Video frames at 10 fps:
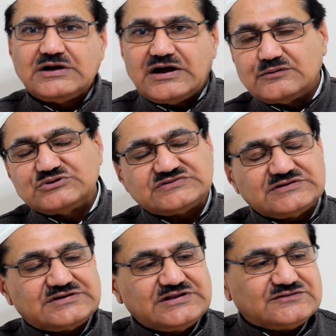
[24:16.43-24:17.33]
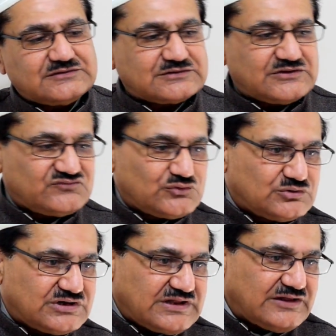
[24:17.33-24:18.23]
how much the teacher gives you
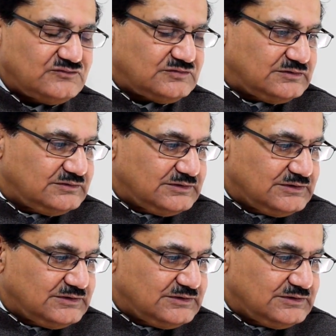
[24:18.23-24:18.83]
detention.